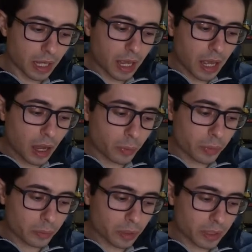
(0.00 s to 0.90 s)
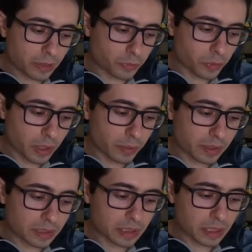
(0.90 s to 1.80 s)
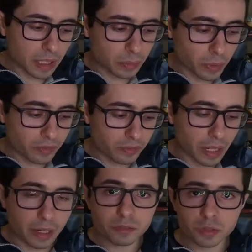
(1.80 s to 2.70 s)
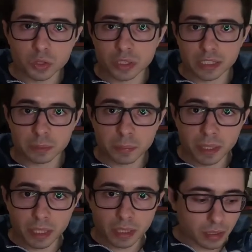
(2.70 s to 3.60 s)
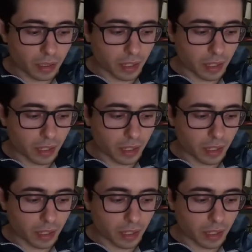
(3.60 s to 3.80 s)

how we relate frequency and wavelength to the speed,